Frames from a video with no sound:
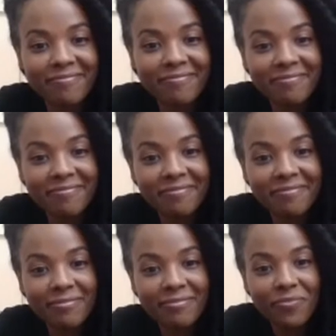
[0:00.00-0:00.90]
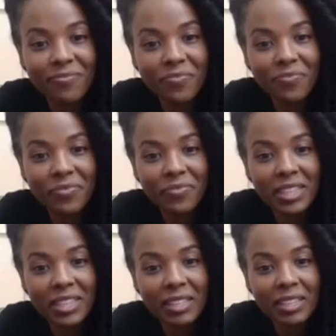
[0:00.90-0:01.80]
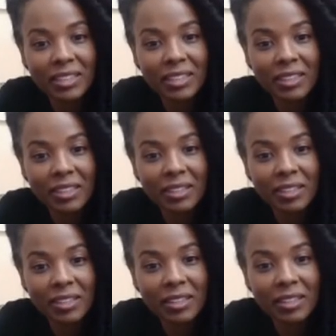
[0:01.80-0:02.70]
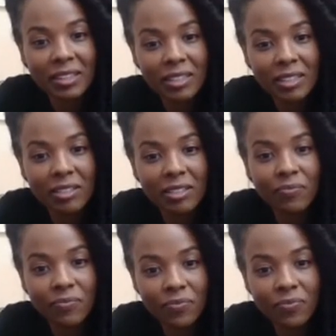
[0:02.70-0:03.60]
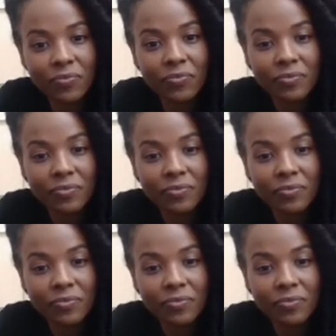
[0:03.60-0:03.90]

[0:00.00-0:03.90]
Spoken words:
The person shown says nothing.